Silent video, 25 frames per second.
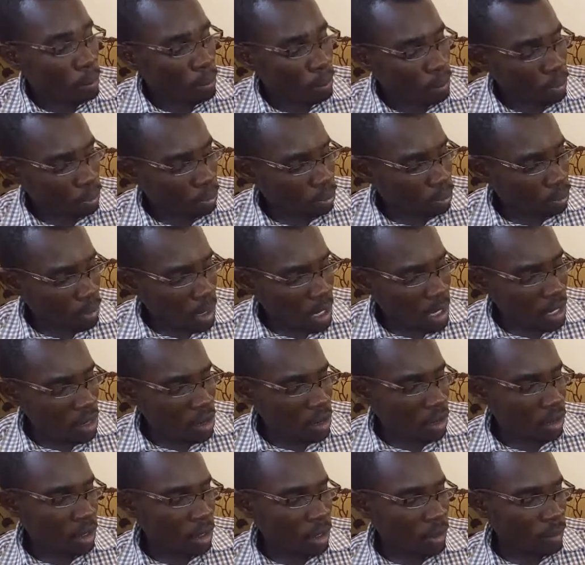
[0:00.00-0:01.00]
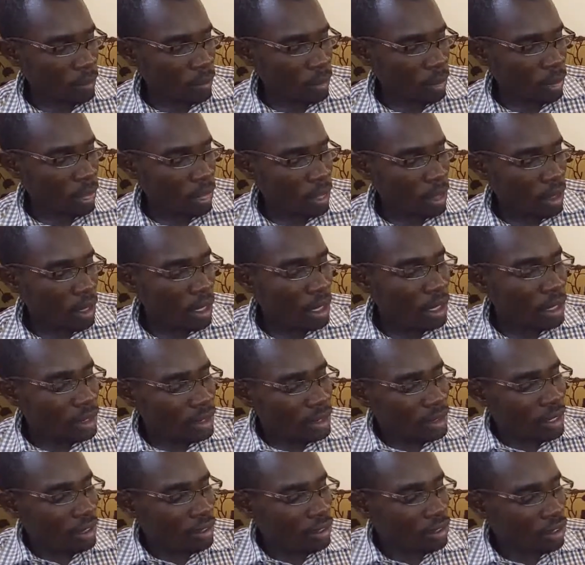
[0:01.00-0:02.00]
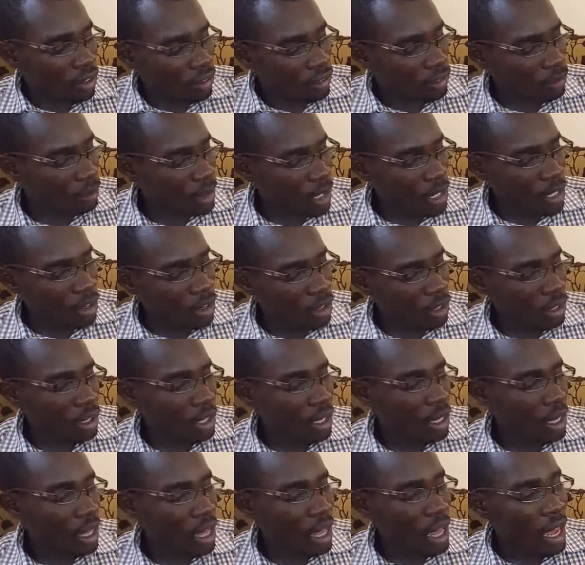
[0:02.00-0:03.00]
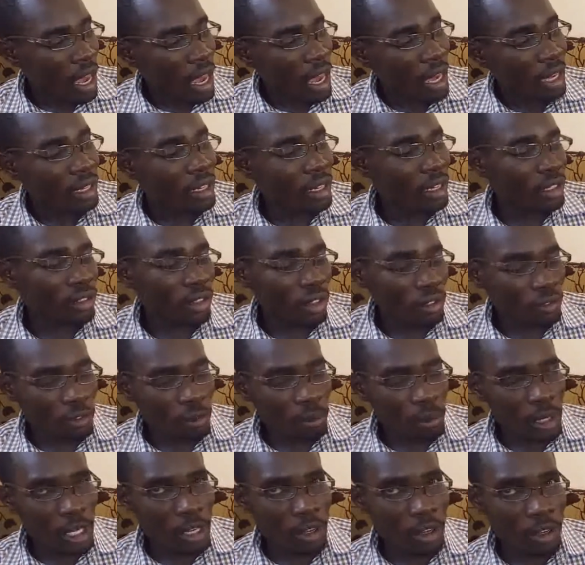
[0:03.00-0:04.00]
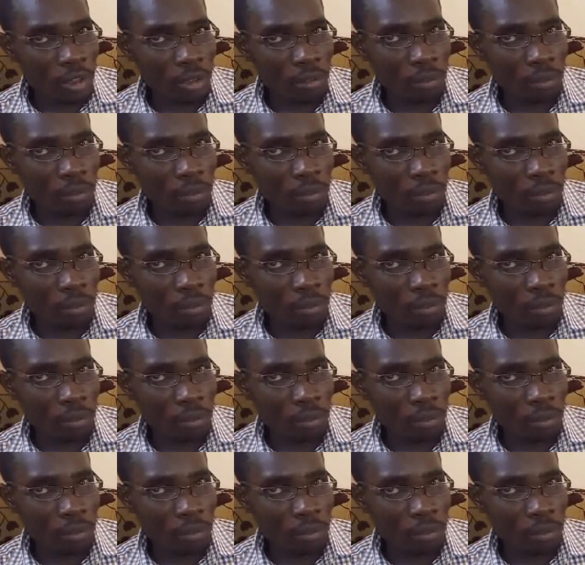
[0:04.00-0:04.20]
million, tens of million, hundreds of million.